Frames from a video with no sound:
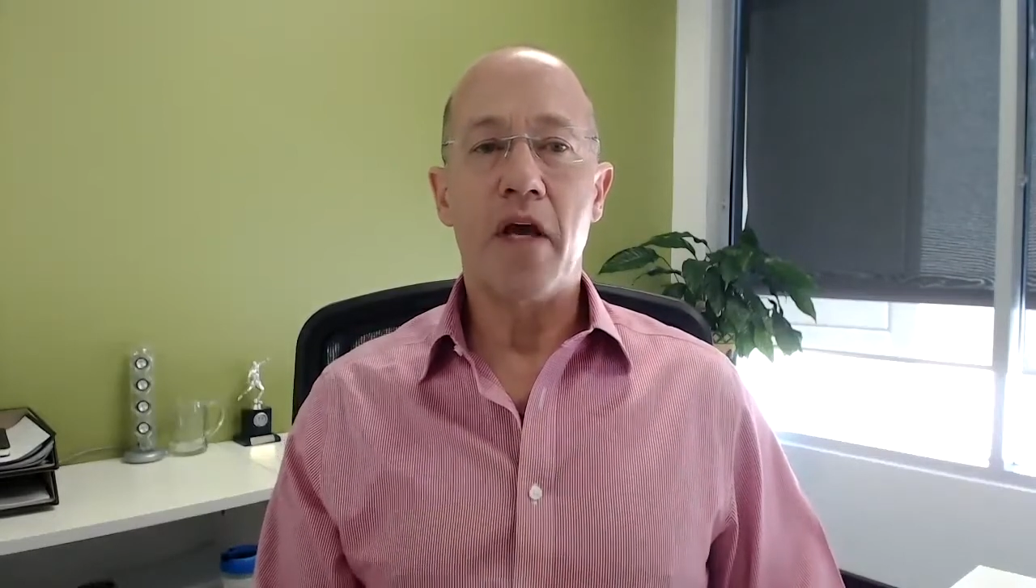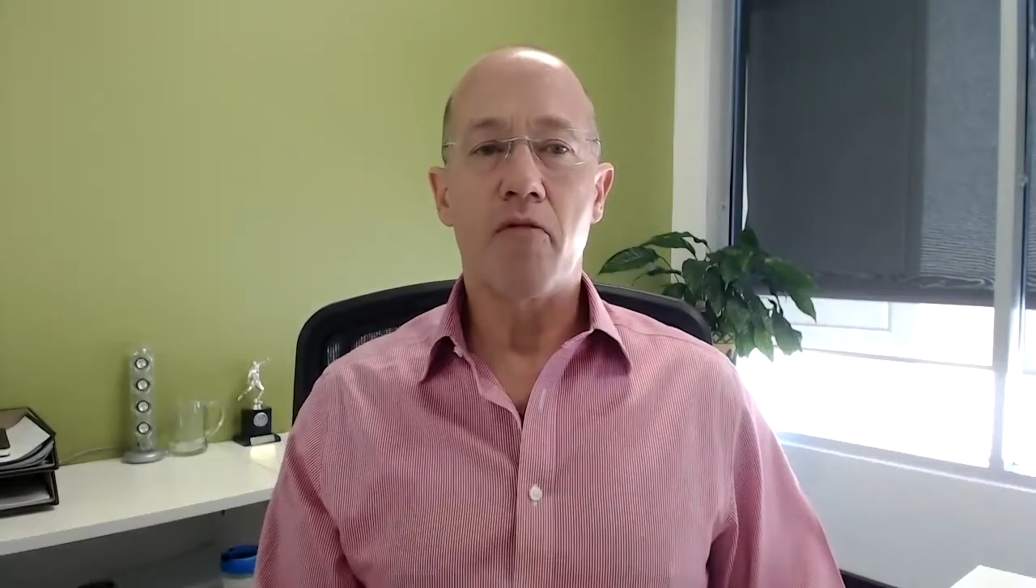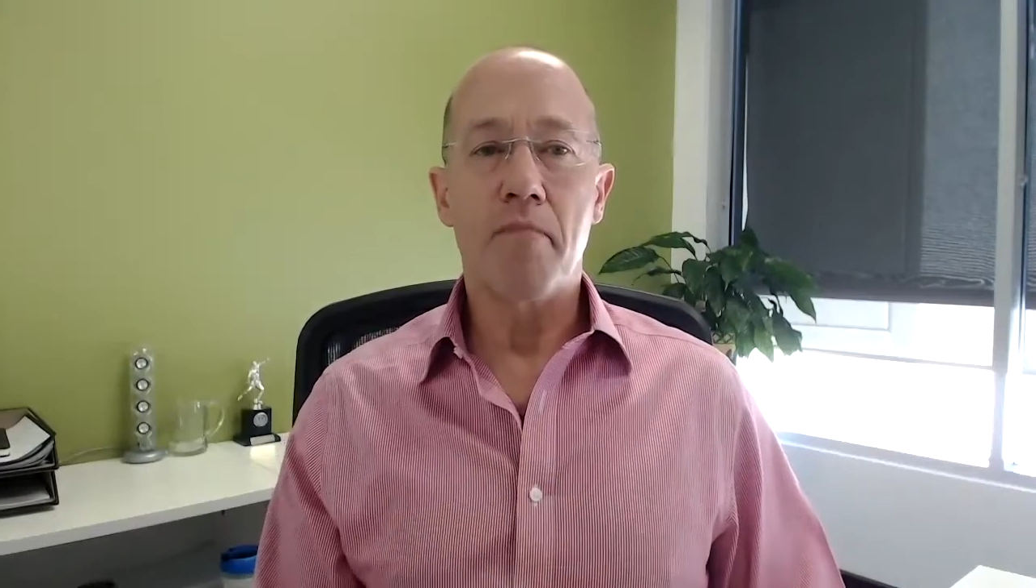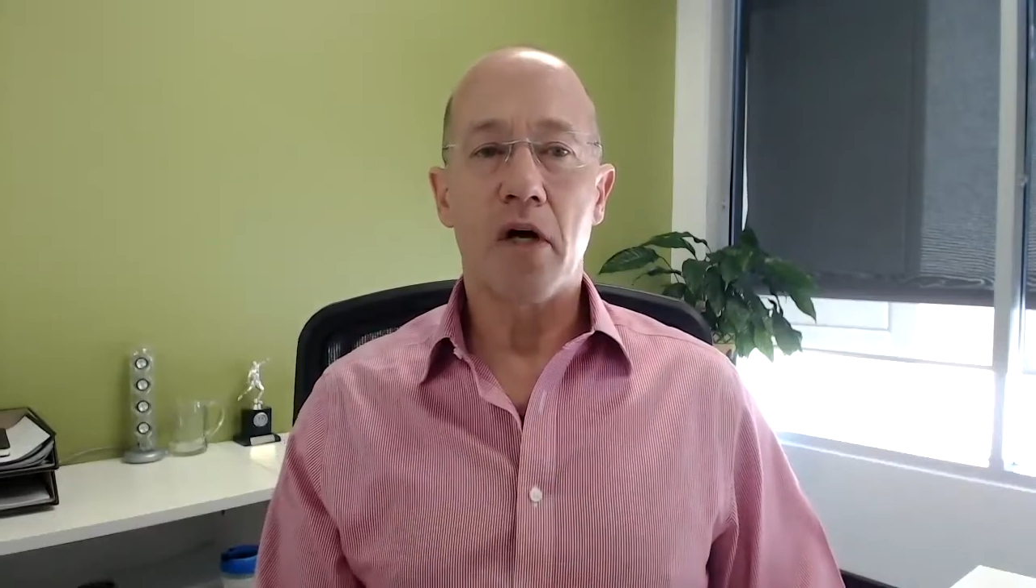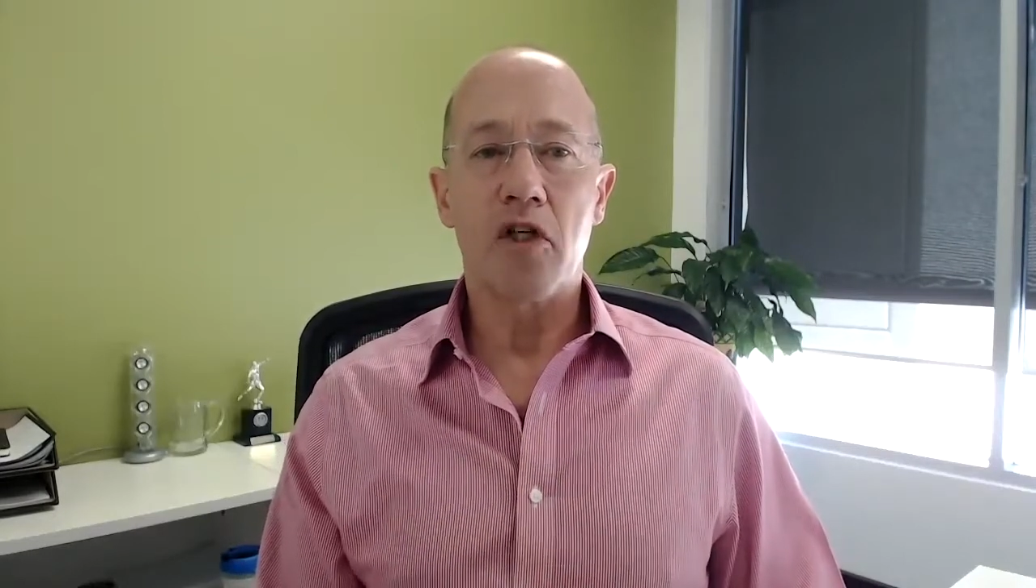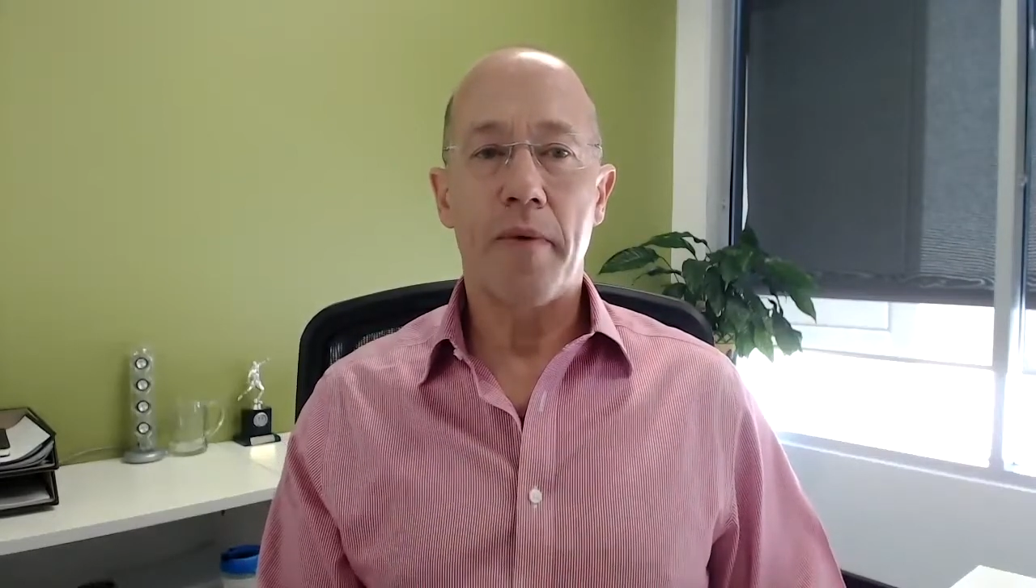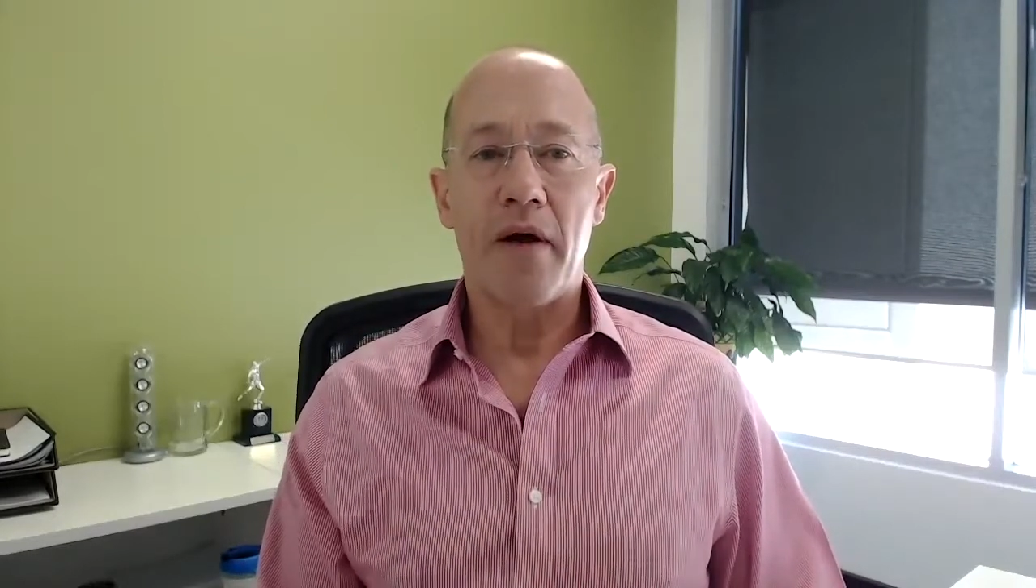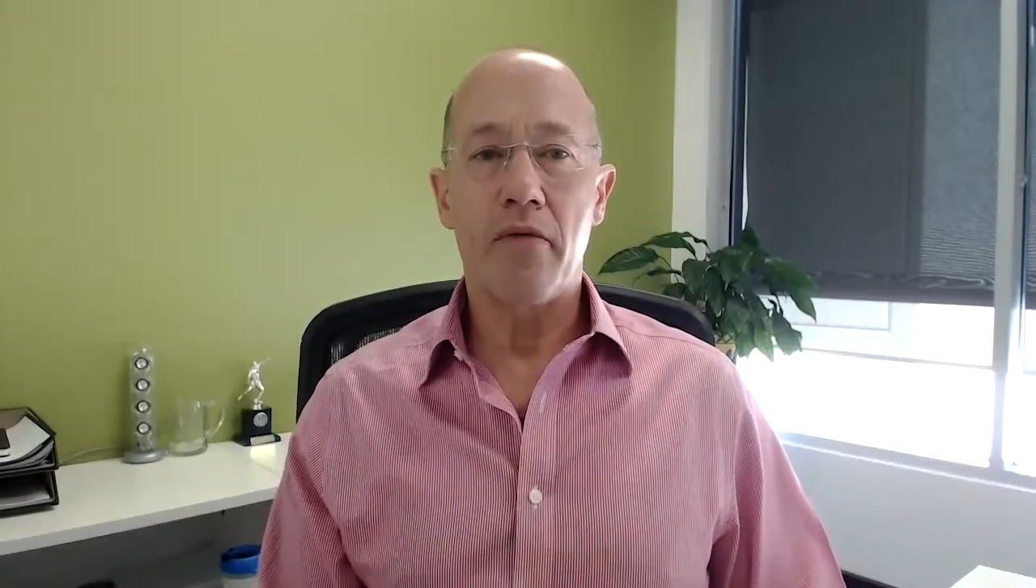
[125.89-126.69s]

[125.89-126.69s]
as much about